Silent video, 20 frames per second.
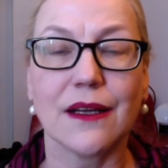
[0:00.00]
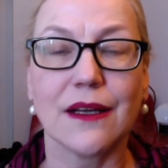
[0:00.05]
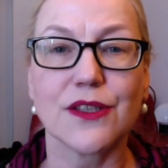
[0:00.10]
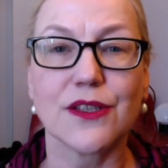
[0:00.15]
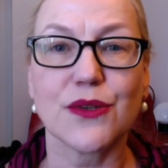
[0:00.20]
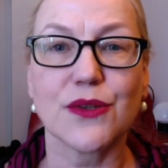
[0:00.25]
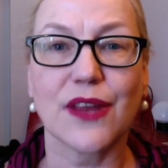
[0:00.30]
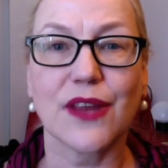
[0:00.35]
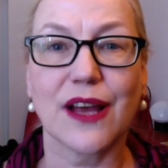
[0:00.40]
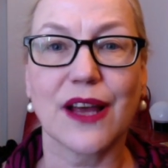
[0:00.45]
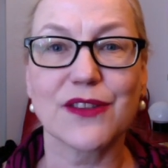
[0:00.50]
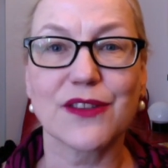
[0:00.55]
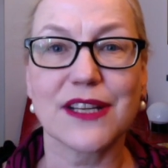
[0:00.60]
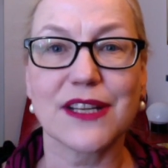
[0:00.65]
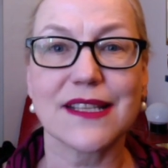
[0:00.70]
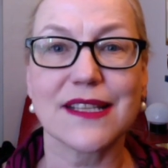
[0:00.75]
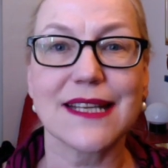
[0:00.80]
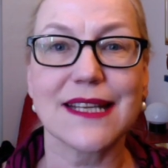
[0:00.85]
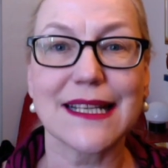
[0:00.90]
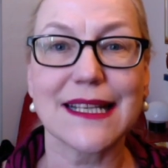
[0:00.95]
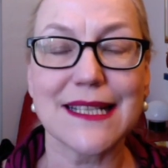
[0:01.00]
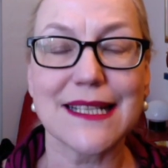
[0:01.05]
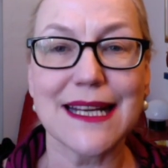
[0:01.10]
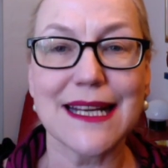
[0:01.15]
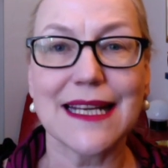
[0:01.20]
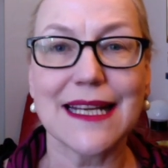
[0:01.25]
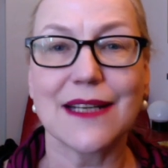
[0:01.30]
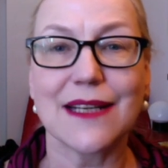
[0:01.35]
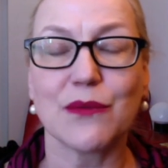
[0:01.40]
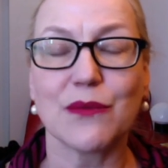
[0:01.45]

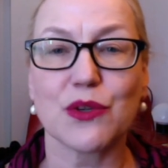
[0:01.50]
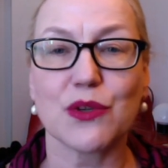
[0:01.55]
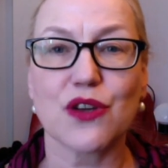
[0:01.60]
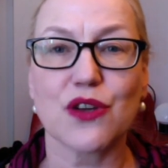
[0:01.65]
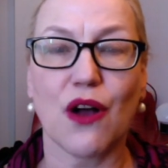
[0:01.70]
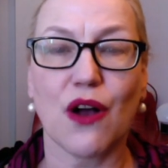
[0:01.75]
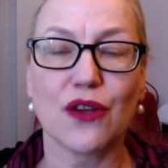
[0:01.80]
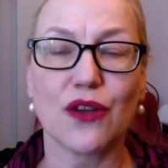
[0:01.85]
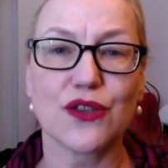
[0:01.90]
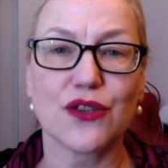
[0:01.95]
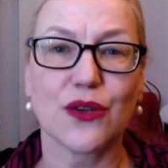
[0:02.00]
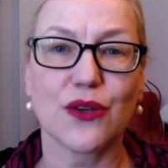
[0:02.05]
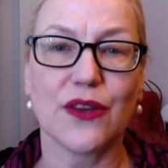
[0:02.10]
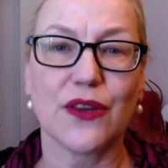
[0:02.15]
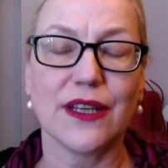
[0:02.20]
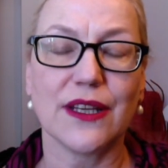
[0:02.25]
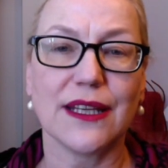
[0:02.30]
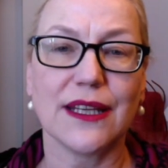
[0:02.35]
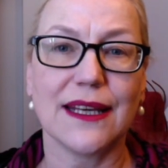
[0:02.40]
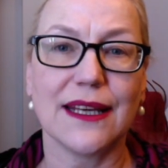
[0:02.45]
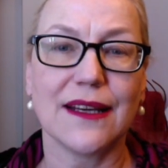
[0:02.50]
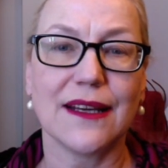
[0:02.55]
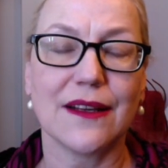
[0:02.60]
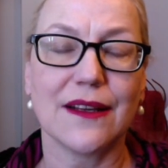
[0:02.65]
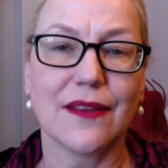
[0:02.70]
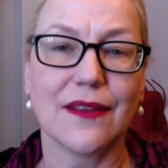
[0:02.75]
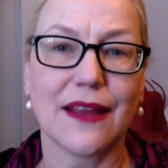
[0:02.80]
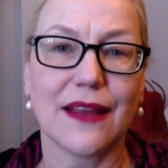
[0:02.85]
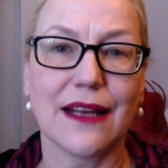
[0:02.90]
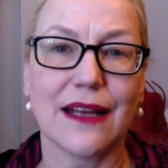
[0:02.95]
2016 was also the year
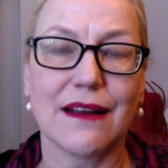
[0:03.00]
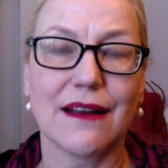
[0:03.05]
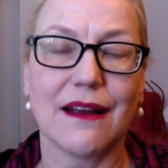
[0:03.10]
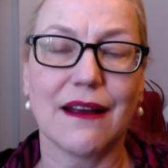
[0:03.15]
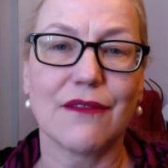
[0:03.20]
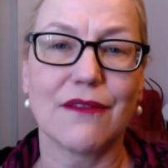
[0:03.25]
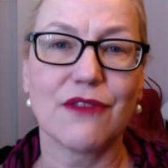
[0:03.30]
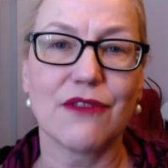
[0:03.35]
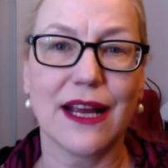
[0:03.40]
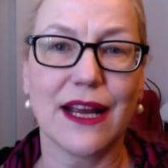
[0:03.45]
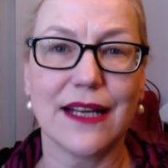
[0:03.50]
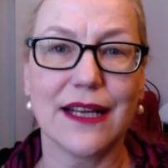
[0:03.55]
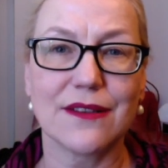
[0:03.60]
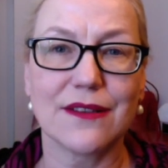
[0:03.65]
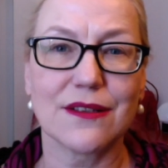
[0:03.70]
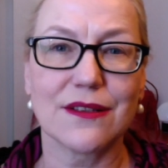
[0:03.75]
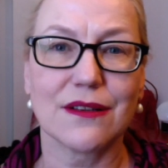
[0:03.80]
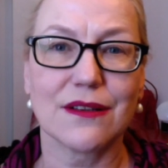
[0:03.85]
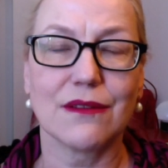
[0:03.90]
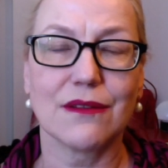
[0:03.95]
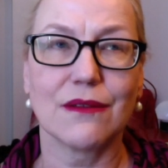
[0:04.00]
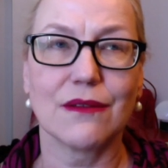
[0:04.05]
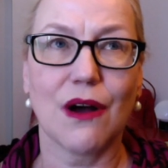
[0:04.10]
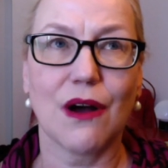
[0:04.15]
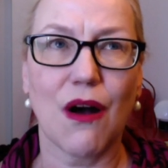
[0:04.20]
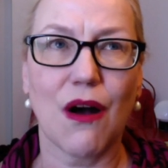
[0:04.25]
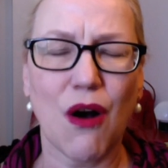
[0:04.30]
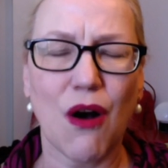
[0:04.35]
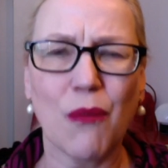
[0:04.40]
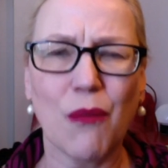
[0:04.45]
that I read
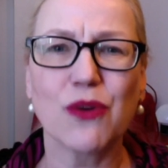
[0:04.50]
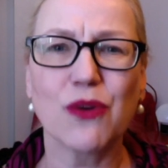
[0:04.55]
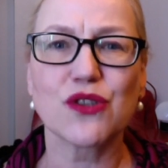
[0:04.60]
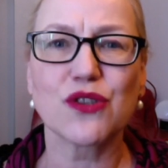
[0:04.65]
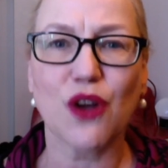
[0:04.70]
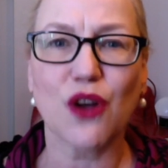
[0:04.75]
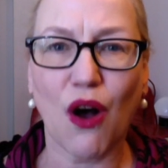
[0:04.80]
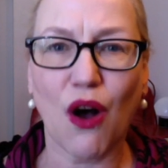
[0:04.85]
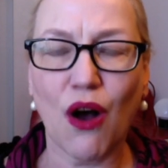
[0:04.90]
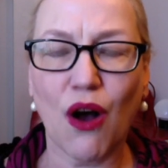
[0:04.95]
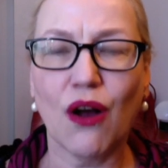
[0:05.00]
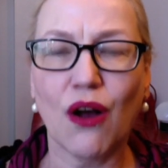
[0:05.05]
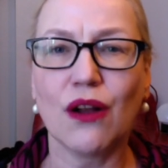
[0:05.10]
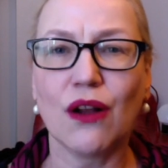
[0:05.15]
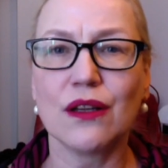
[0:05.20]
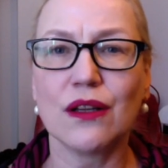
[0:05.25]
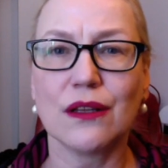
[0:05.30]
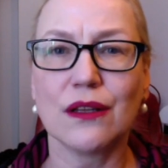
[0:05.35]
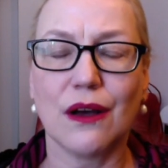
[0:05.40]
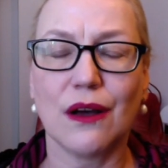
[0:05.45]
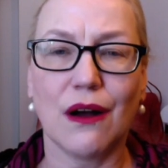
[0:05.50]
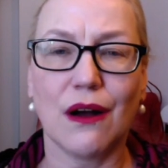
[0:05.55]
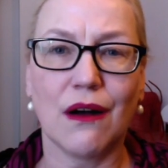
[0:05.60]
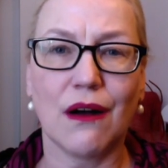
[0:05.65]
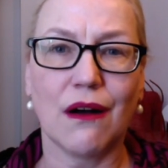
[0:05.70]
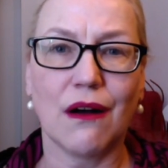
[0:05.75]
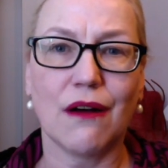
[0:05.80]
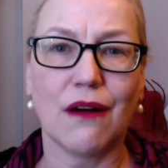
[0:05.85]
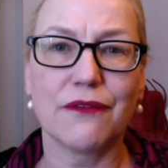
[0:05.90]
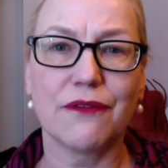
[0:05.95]
almost all
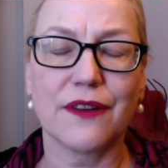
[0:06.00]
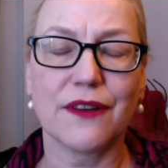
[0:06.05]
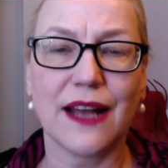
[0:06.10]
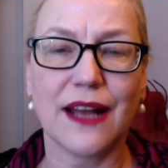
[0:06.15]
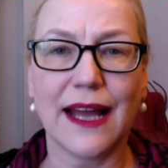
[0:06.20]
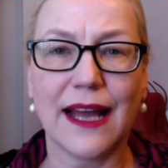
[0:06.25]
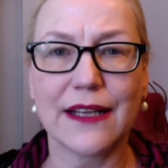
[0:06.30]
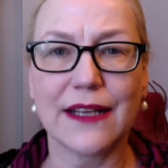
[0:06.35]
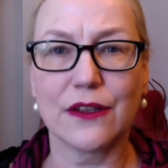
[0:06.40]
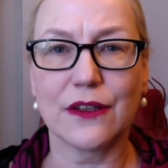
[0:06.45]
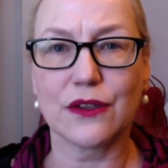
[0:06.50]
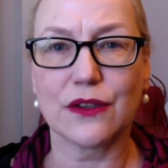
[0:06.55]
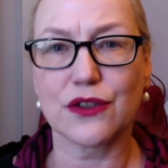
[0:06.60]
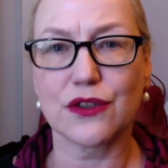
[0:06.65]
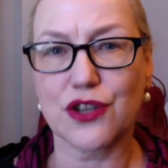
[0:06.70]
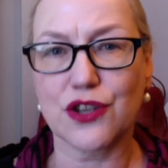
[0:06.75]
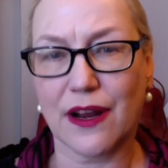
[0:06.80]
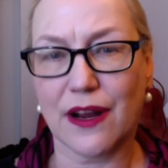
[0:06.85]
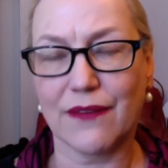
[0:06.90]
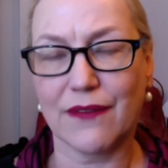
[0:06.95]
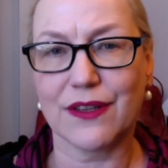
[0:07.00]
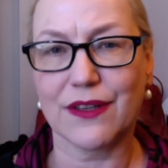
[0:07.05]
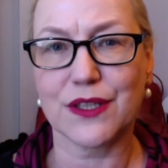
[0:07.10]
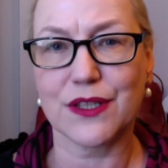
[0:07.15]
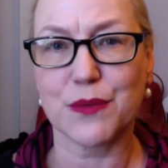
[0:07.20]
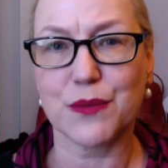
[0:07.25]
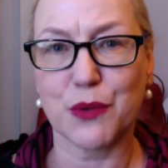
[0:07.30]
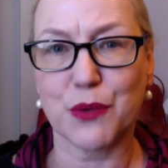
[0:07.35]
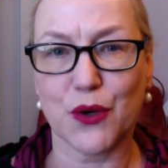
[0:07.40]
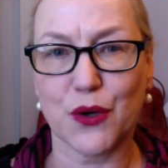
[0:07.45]
of Lionel
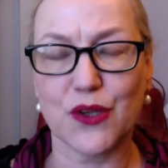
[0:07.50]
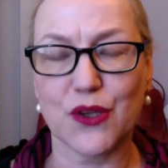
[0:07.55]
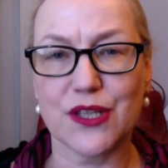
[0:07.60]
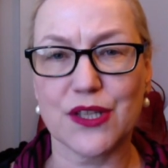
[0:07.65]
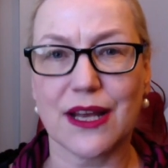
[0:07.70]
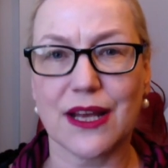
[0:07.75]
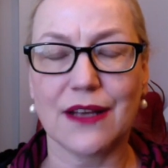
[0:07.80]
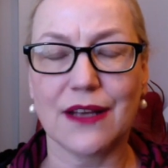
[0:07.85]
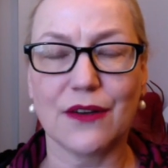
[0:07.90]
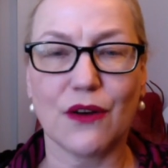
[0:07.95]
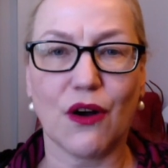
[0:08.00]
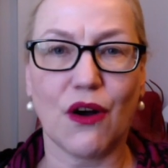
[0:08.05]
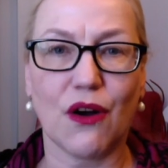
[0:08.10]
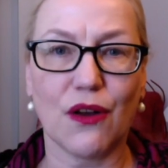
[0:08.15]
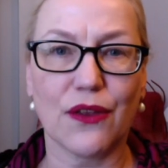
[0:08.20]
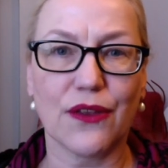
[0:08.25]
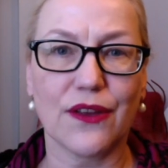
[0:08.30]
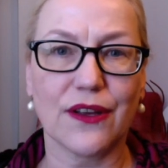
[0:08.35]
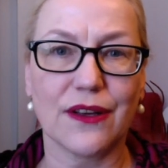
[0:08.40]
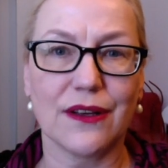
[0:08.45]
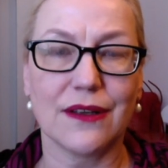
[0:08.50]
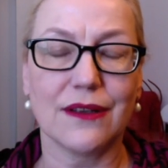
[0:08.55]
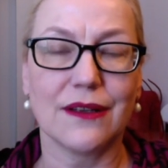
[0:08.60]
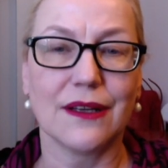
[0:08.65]
Shriver's books, an author,